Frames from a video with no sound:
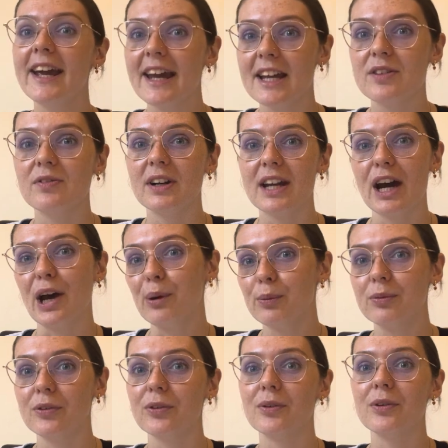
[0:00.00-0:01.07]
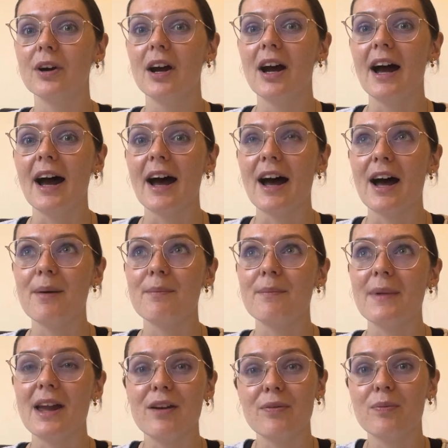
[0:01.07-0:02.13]
It's really helpful
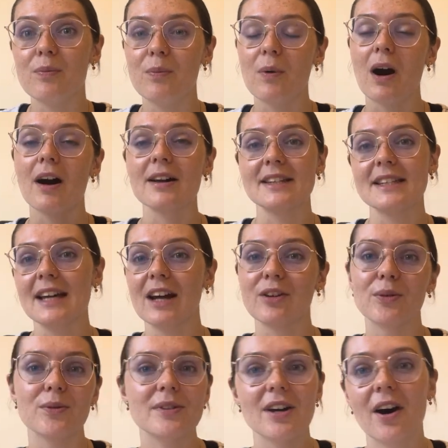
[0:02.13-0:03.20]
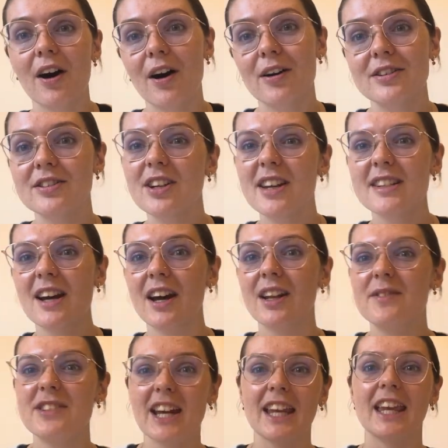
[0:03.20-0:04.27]
if us as adults are just kind
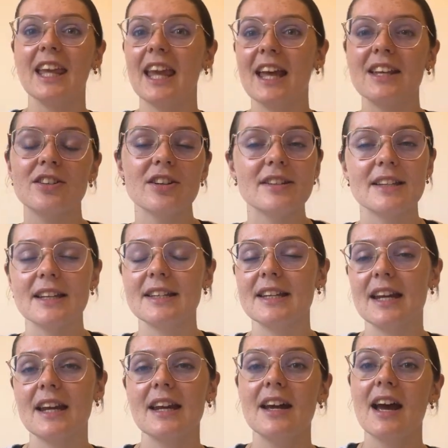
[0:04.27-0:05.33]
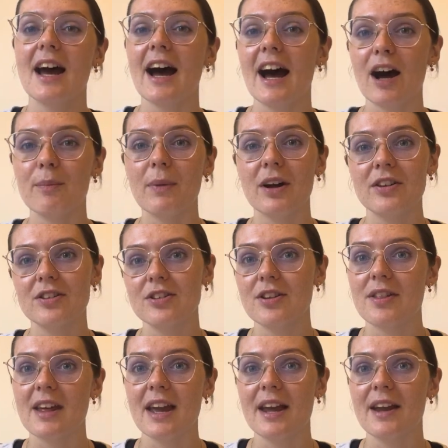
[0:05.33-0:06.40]
of checking in just to see how much
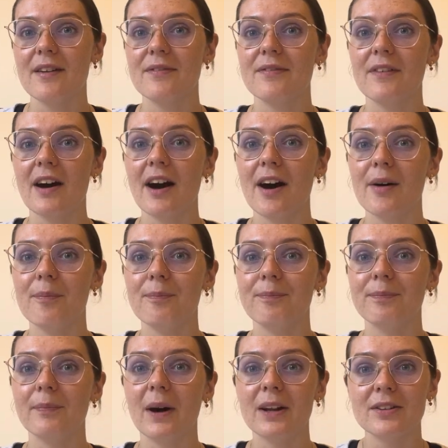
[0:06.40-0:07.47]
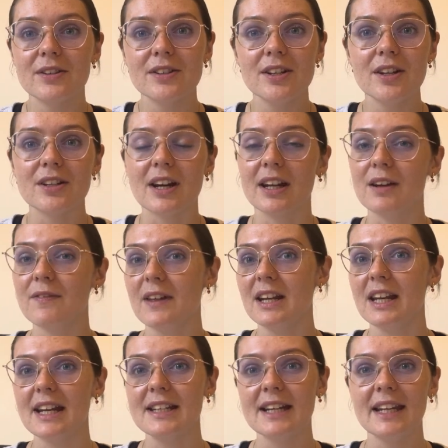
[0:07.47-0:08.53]
they've understood and if they
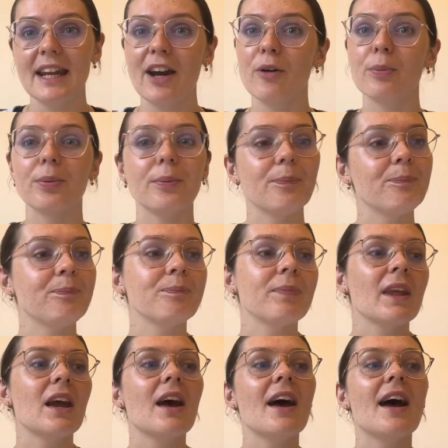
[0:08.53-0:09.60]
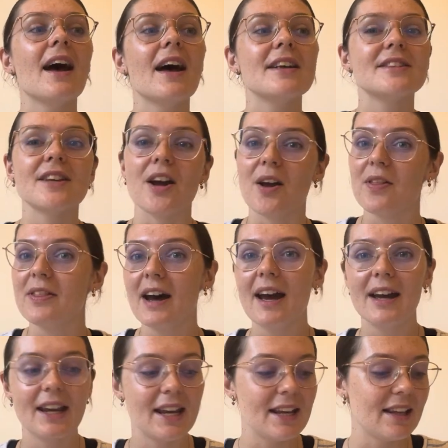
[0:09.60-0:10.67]
need any help. So
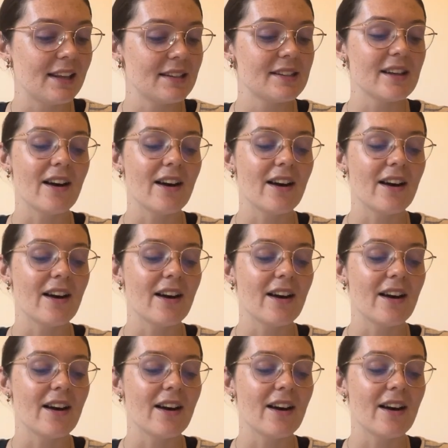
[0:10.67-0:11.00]
that is